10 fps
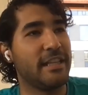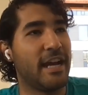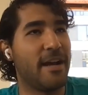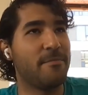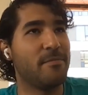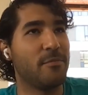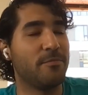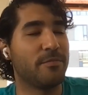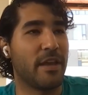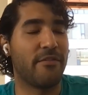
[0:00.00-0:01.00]
Um,
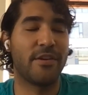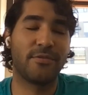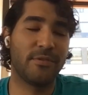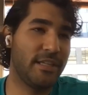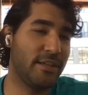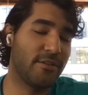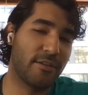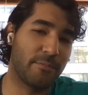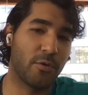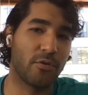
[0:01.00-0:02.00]
eventually, you know,
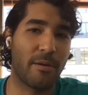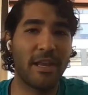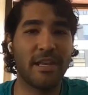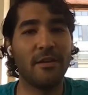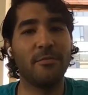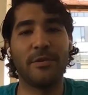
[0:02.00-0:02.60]
the program ended.